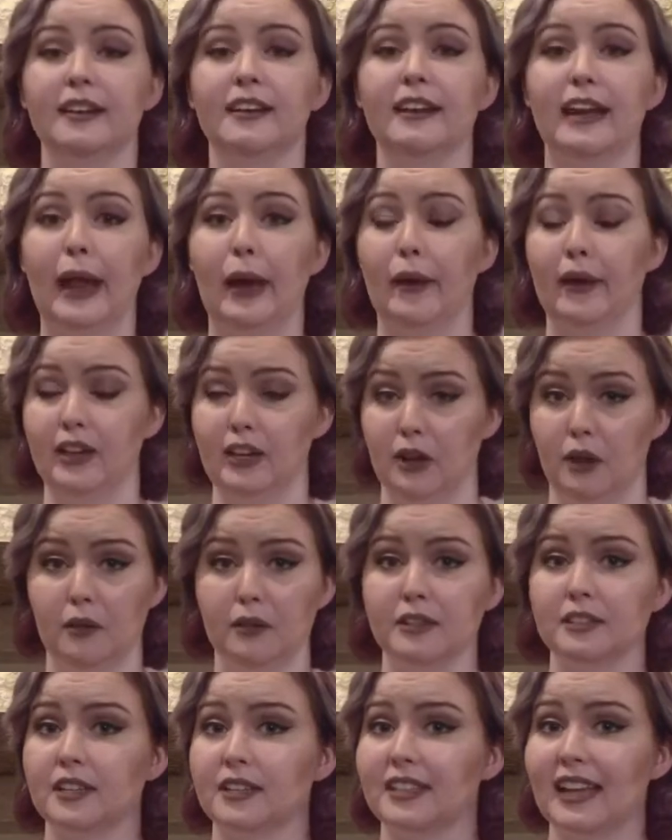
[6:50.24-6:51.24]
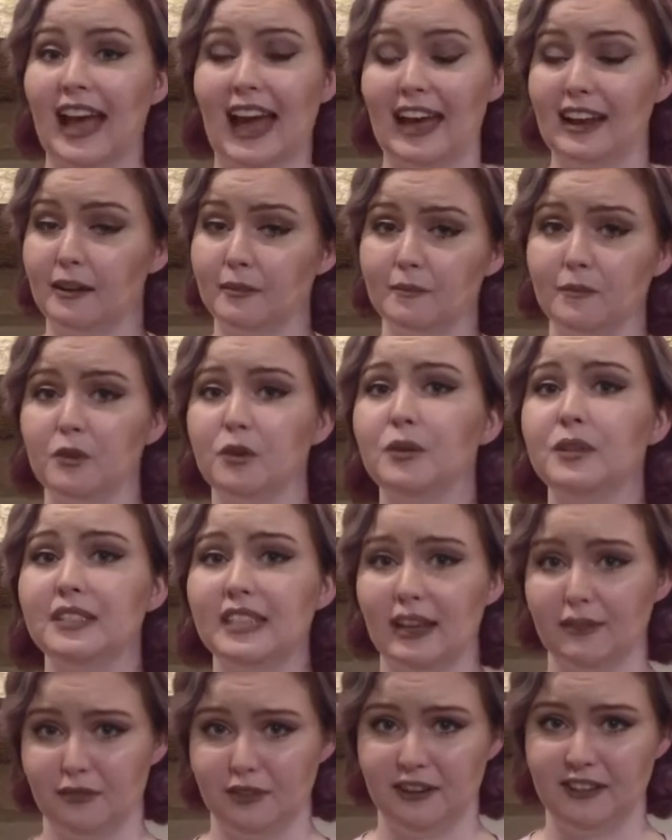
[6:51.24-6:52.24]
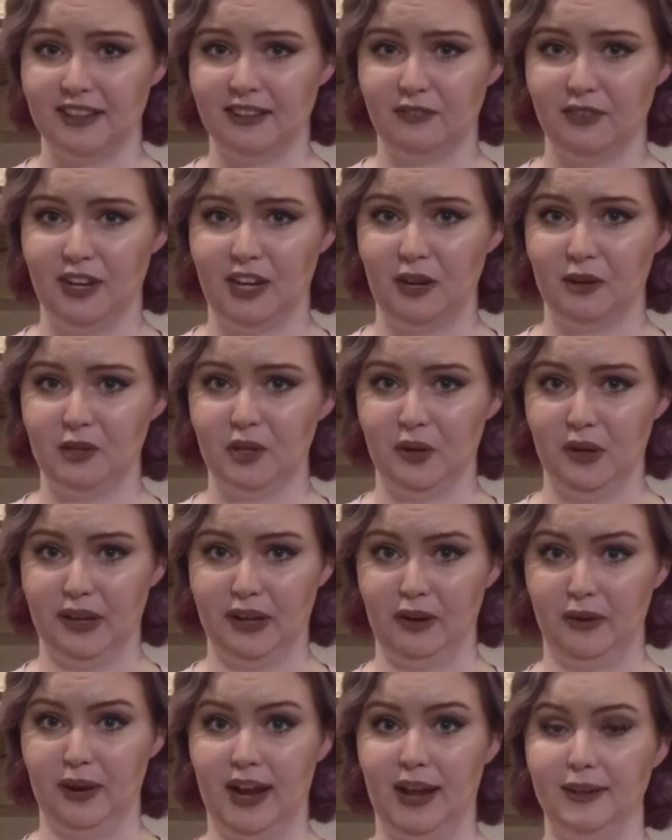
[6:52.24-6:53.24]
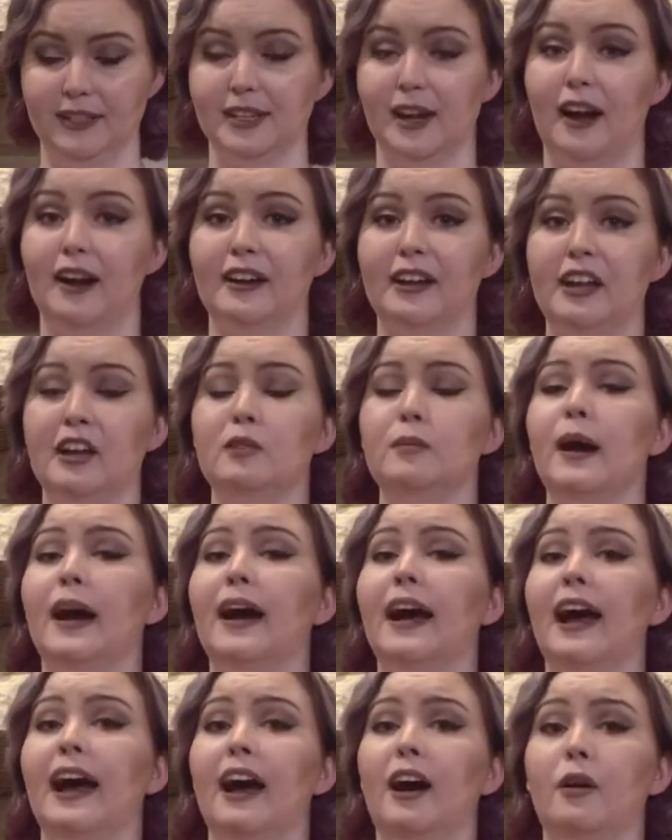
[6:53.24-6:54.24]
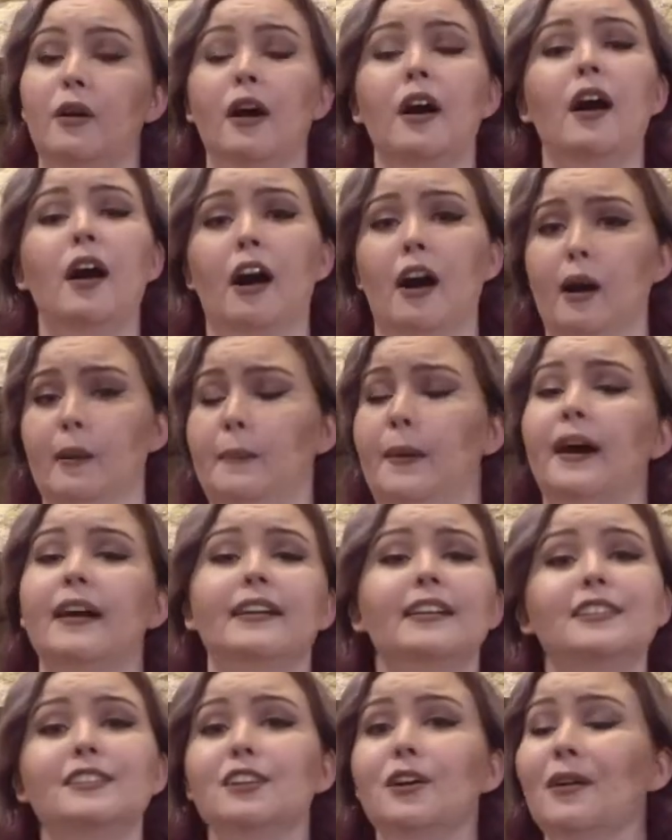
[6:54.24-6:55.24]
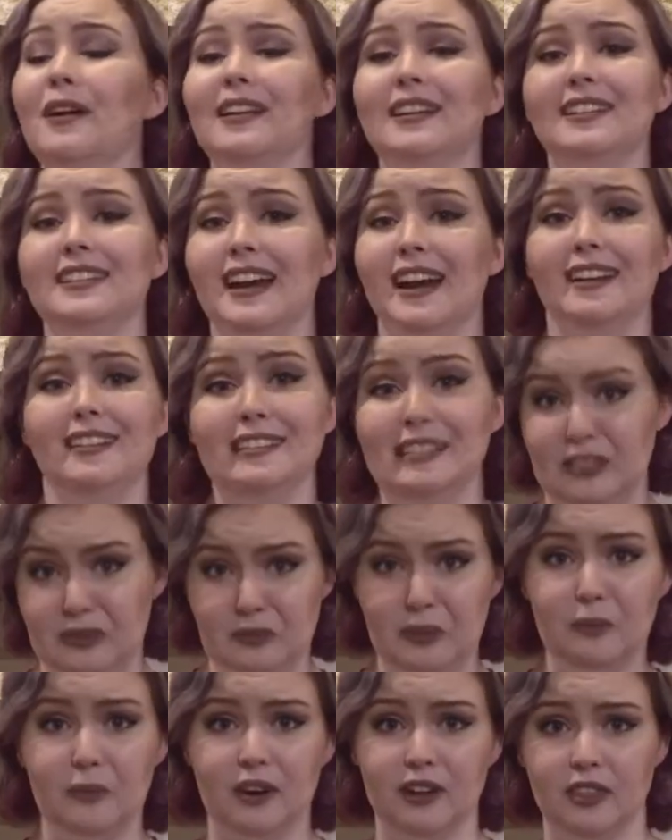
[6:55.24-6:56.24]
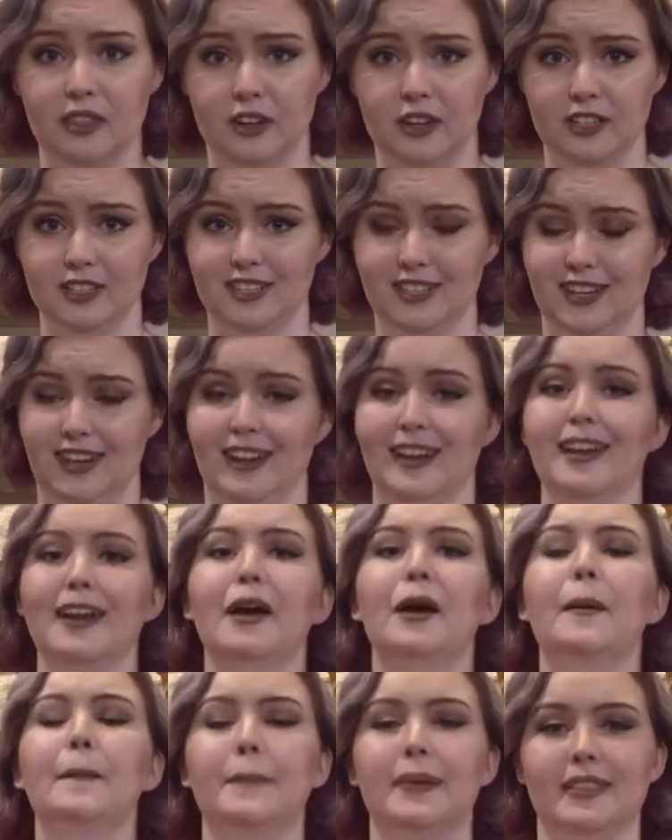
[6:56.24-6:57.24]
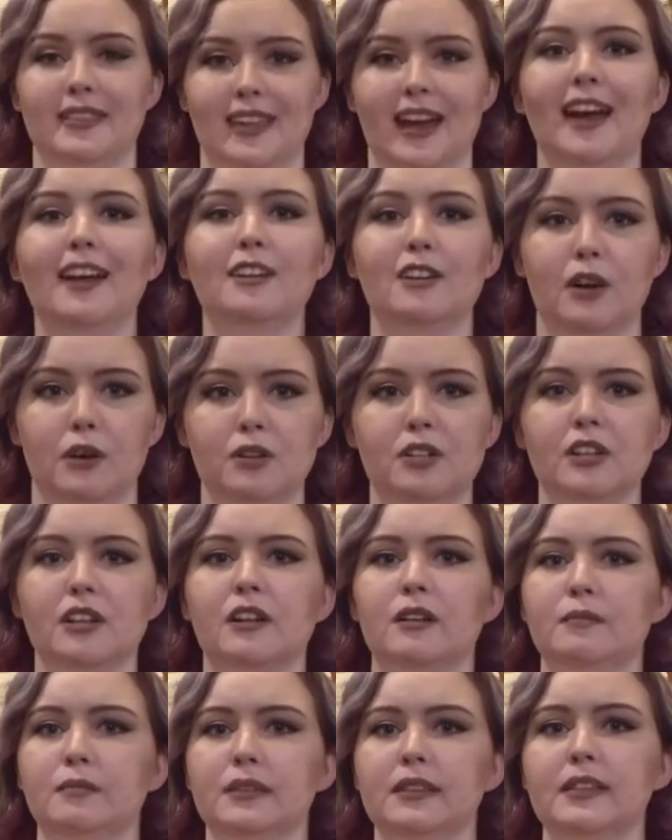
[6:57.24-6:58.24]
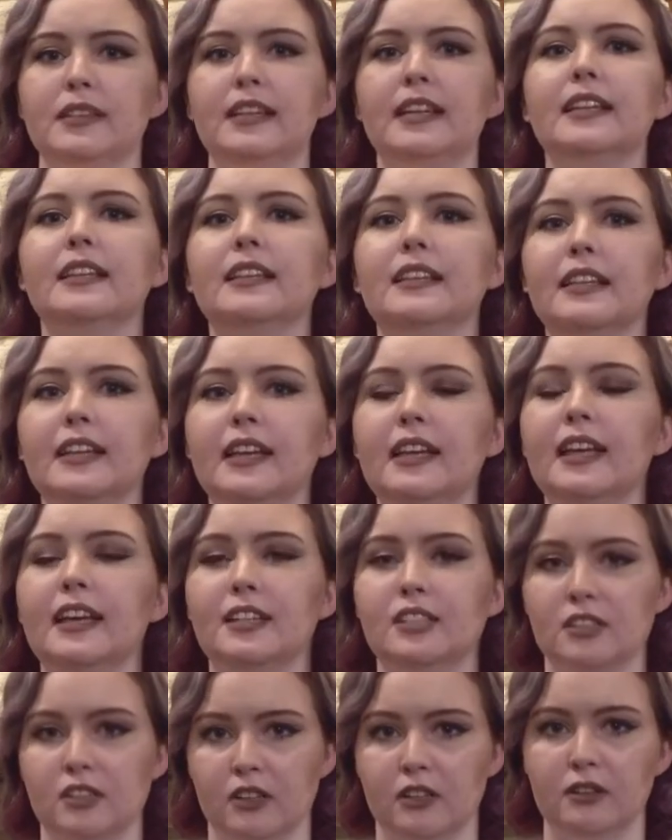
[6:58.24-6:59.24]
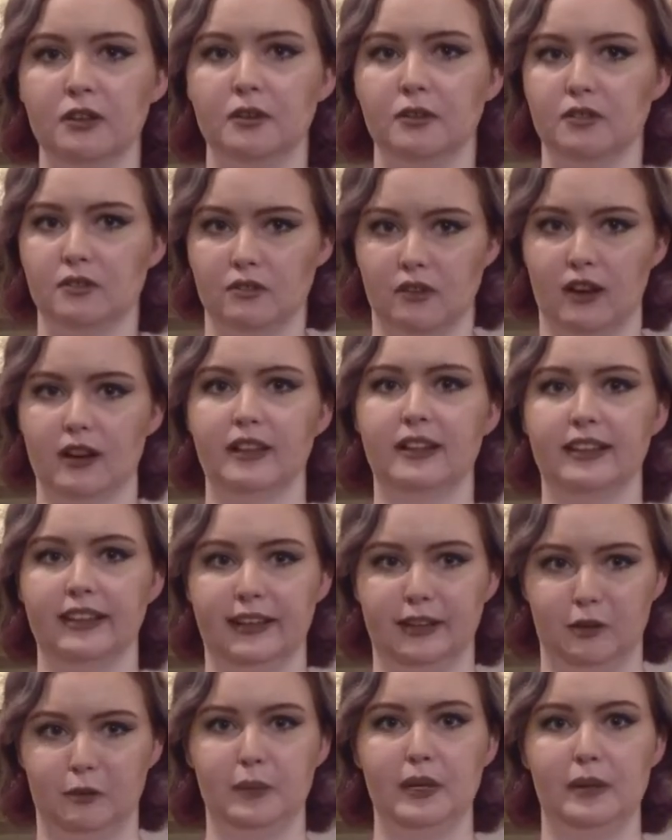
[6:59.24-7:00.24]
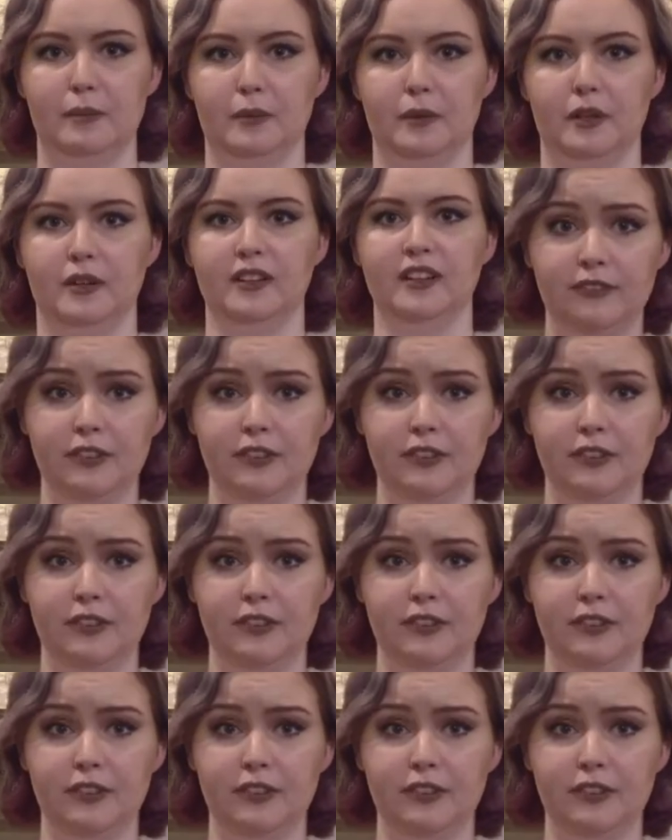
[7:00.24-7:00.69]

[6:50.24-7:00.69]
Now, I know there's this Adam Ruins Everything video going around talking about how our bodies know how to tell us when we're thirsty, but that notion completely excludes chronically ill people.